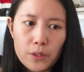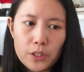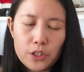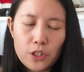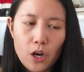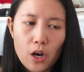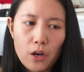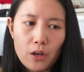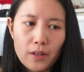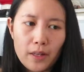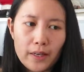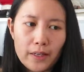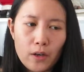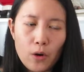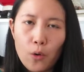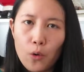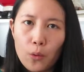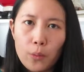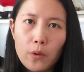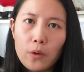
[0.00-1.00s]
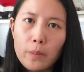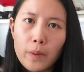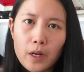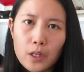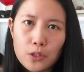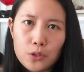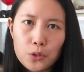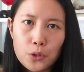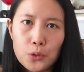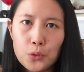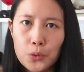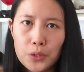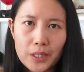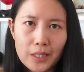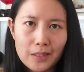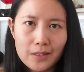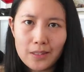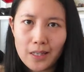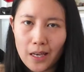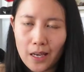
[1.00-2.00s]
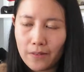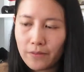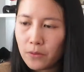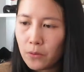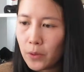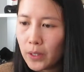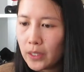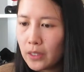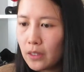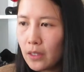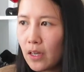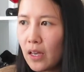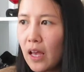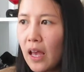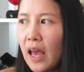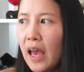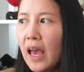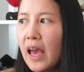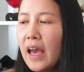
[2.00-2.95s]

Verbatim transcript: which are like horrible monsters who kills everyone.